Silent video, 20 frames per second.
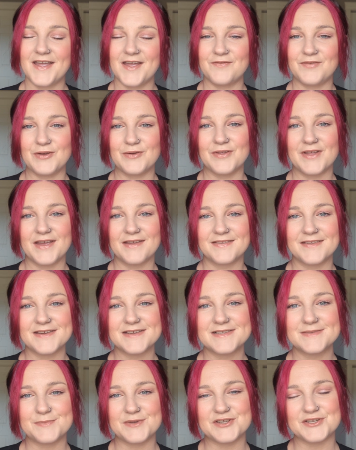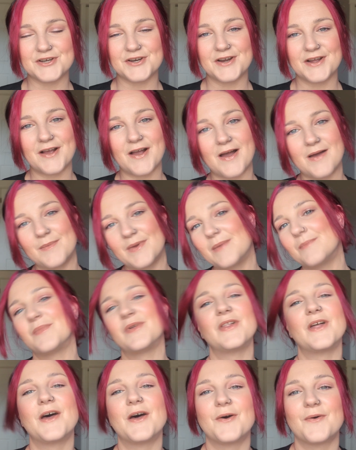If you like this, be sure to comment
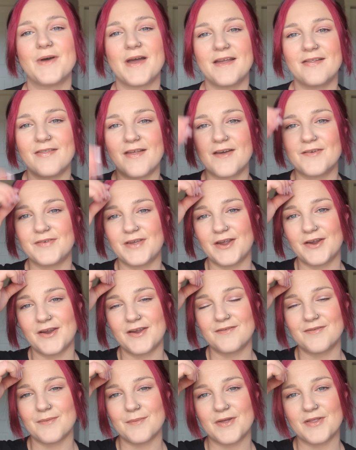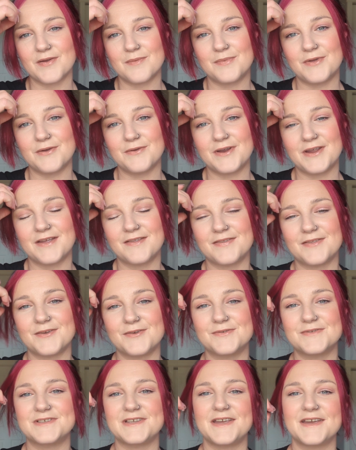below. I love hearing from other beauty
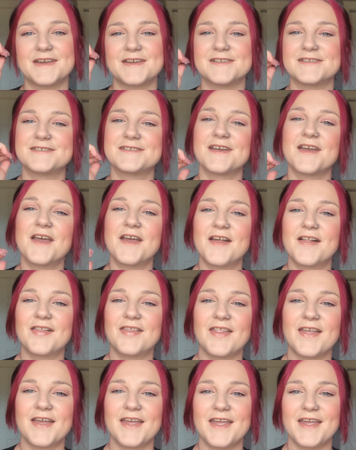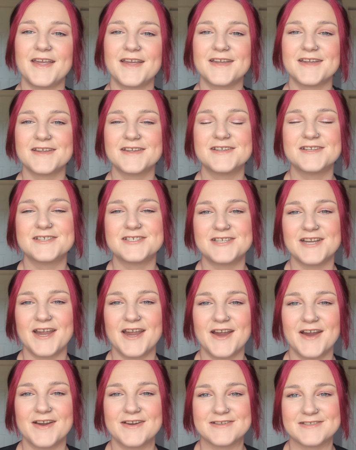enthusiasts. Like,
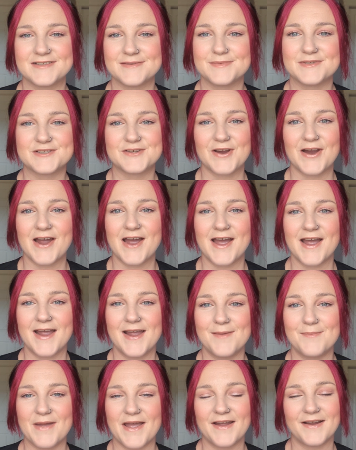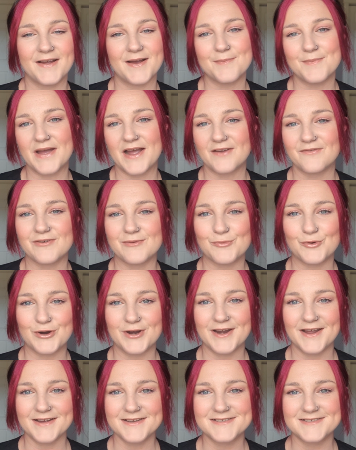share, subscribe, and come back for
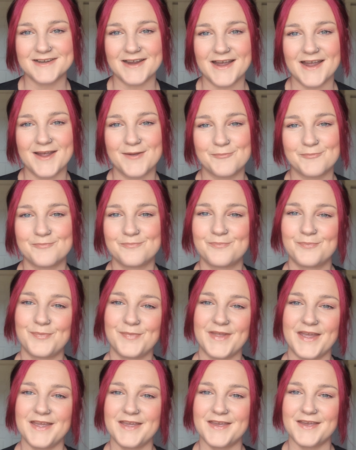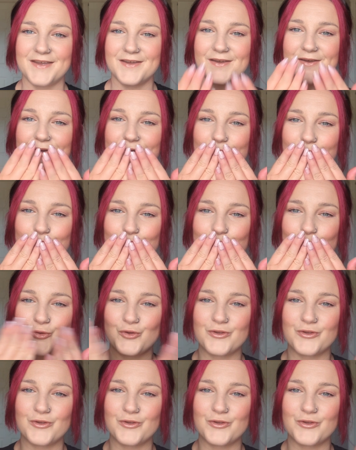more next time. Thank you.